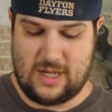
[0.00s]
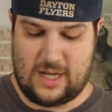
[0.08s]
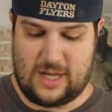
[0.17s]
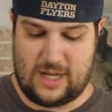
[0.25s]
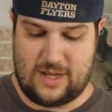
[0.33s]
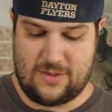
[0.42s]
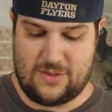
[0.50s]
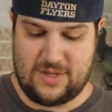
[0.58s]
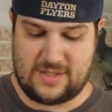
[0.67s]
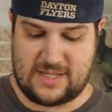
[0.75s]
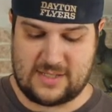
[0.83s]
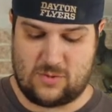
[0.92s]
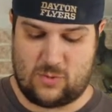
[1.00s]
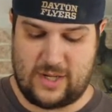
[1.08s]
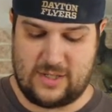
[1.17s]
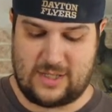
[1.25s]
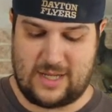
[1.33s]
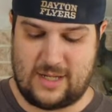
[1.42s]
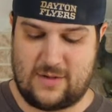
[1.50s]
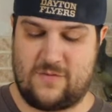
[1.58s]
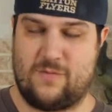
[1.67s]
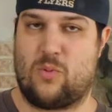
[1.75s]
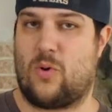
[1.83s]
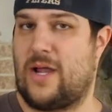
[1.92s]
this as a way to kind
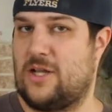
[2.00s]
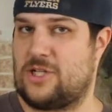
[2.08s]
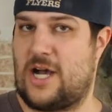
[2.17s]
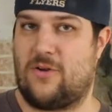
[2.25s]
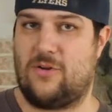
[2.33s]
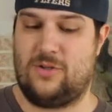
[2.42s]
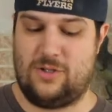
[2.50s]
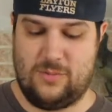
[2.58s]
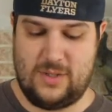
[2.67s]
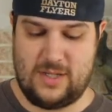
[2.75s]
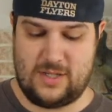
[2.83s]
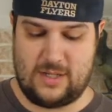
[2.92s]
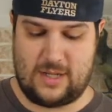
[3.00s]
of branch out a little bit.